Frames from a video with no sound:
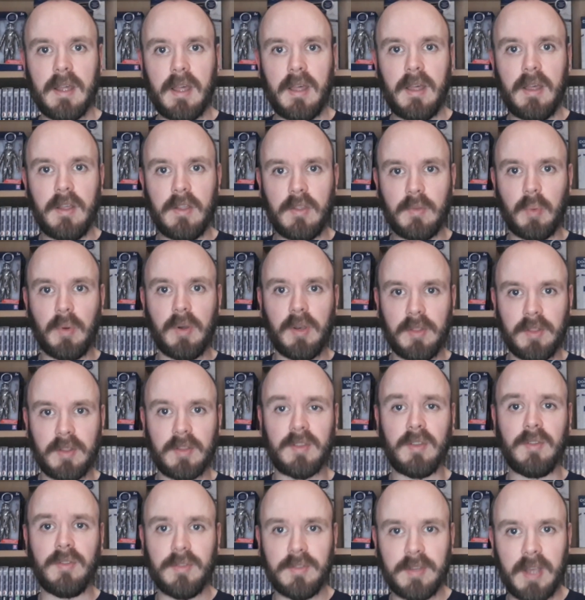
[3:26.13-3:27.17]
as one of the
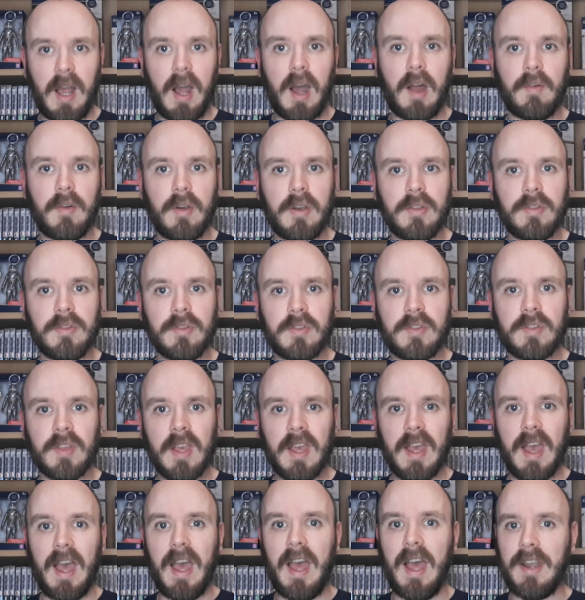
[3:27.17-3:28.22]
Sontarans.
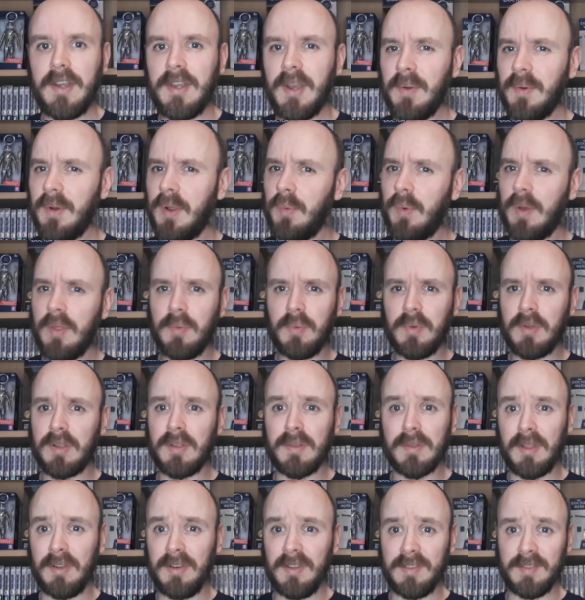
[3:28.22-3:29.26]
I don't know whether we're
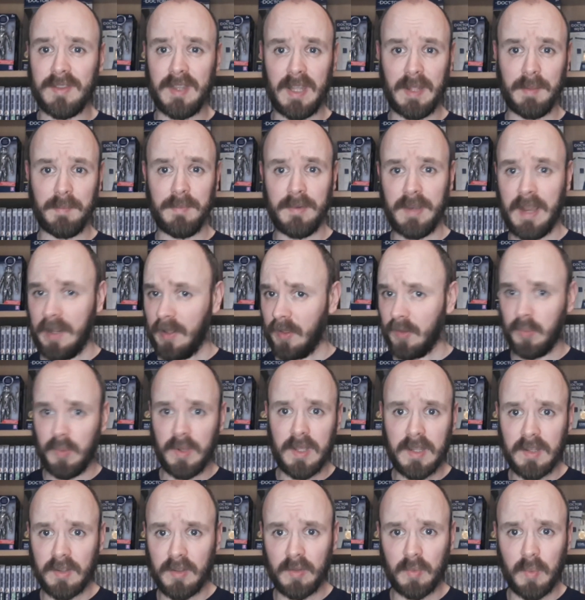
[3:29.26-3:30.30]
going to see him next
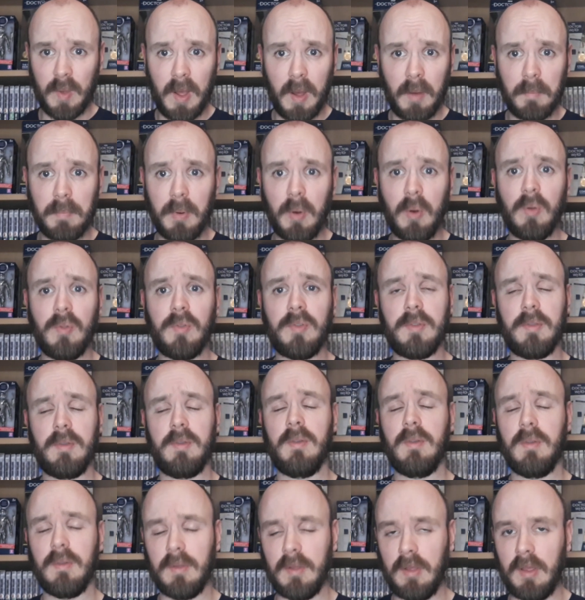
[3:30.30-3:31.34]
week as well, but
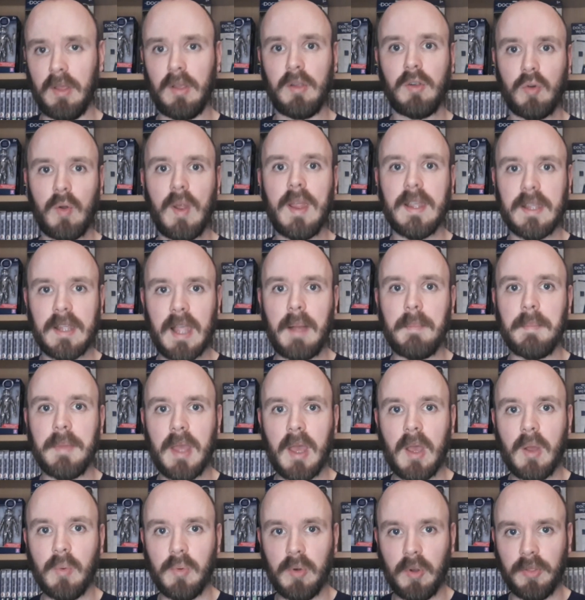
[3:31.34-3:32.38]
a great
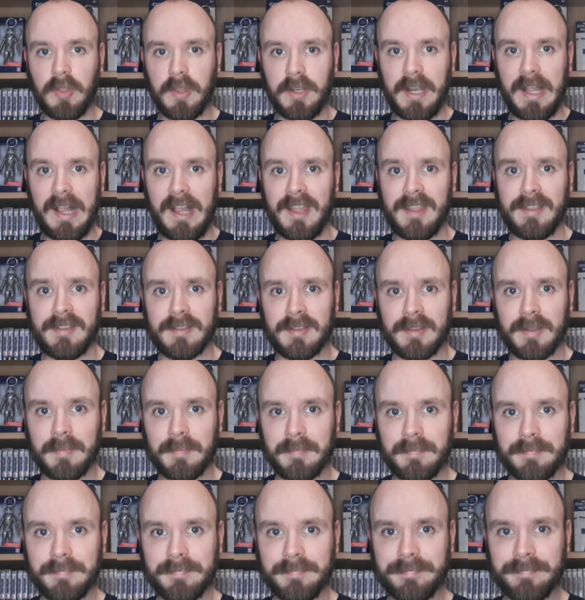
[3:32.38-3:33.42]
cameo nonetheless.
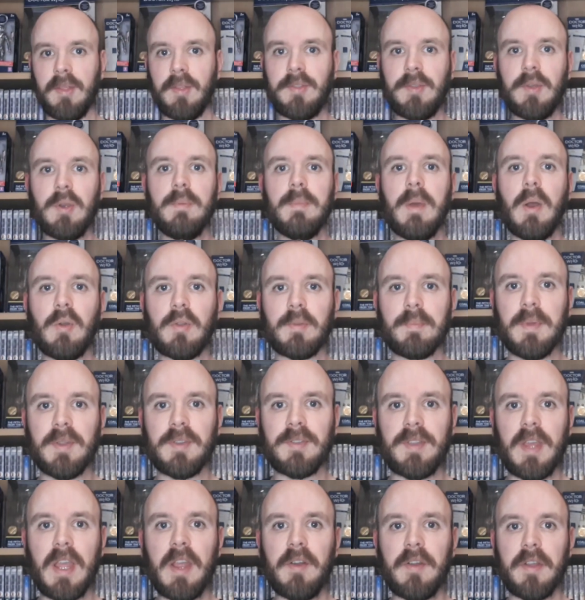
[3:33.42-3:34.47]
The two most
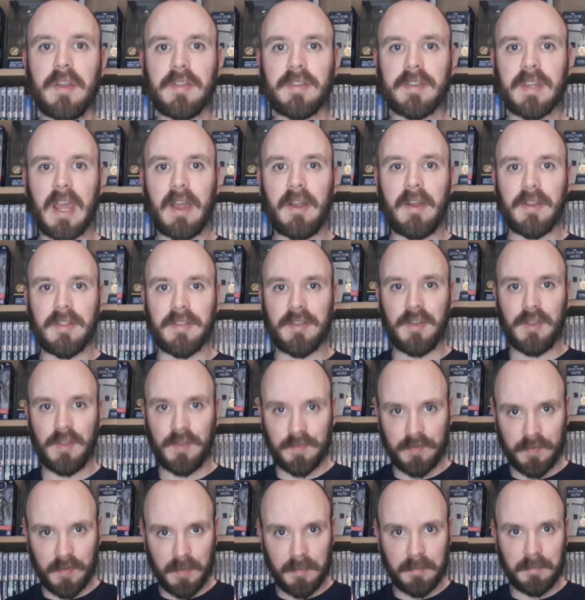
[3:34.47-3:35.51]
mysterious characters
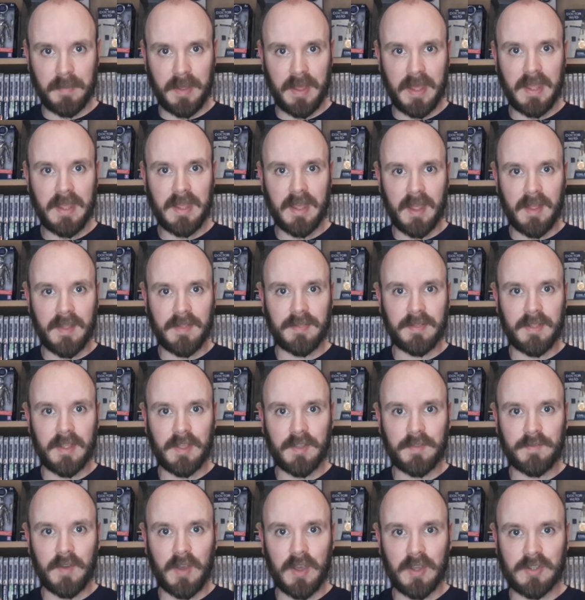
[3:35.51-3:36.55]
for me in
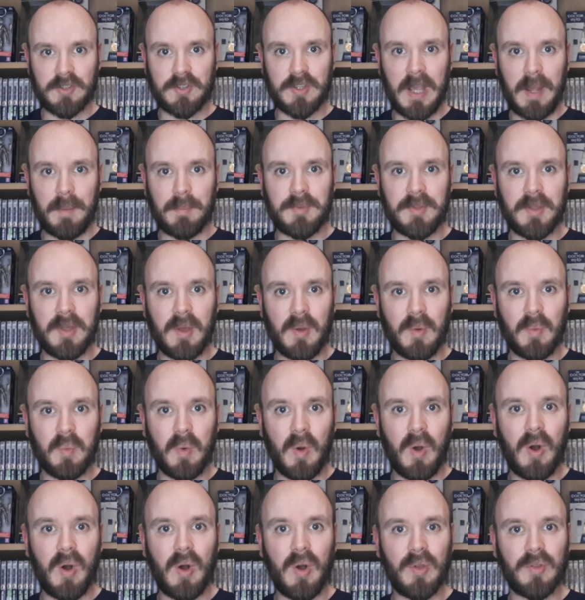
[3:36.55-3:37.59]
this first chapter
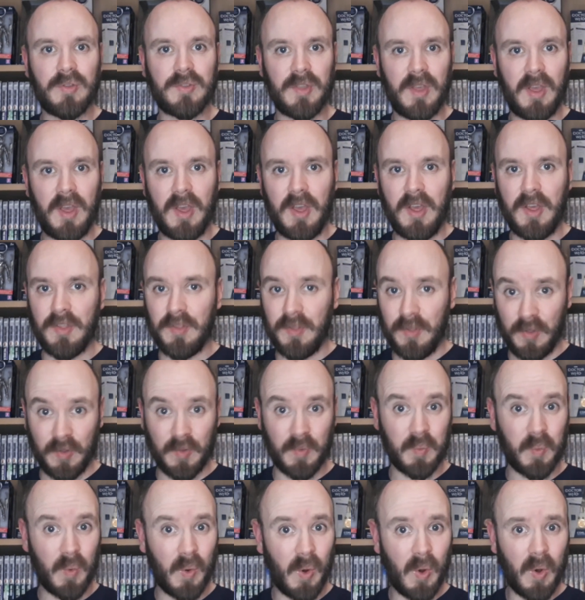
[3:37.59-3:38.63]
was the
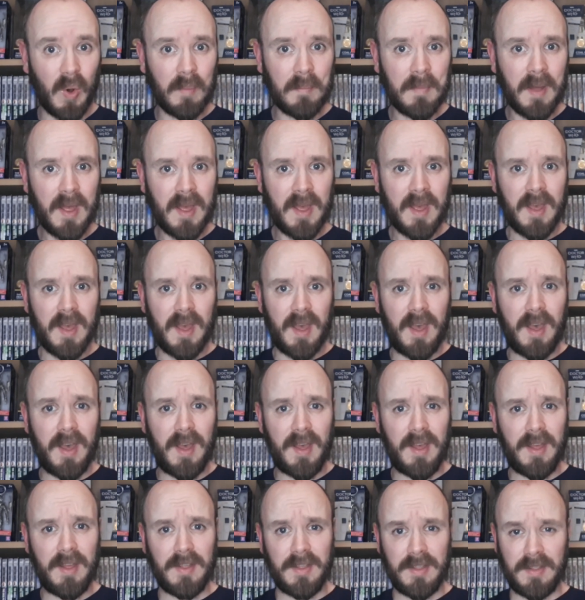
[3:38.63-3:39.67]
Swarm.
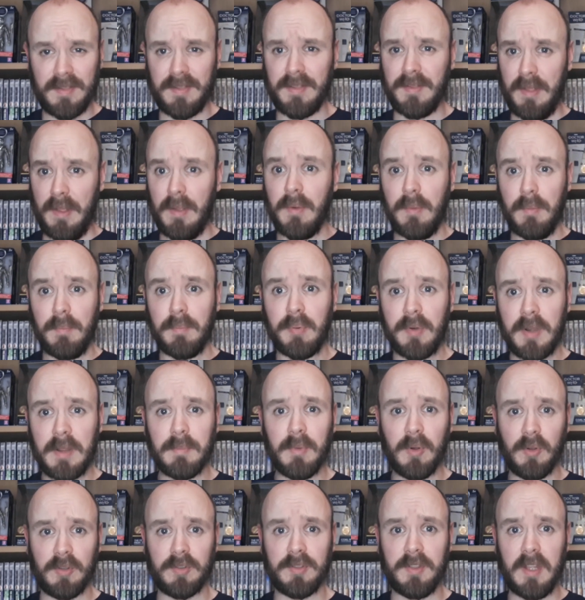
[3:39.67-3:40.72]
They were pretty
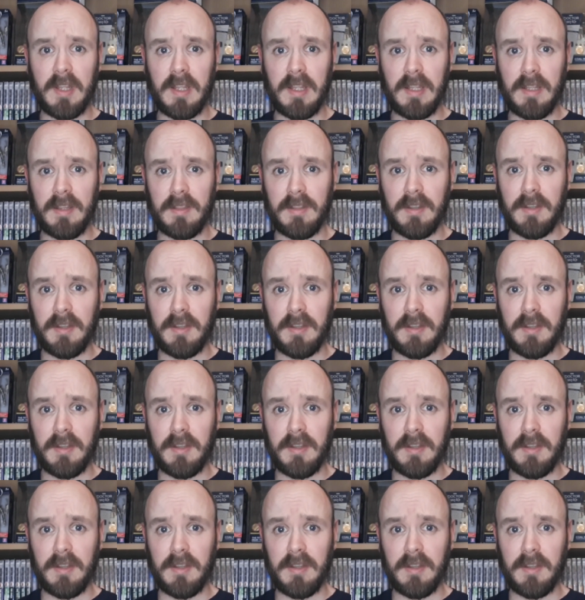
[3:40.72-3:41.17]
much the